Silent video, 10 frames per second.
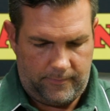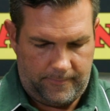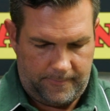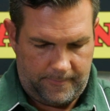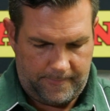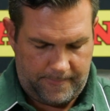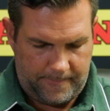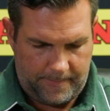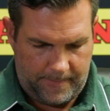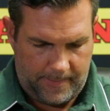
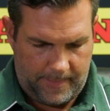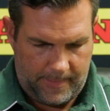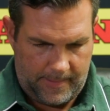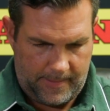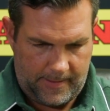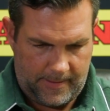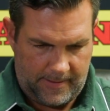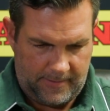Nothing is said.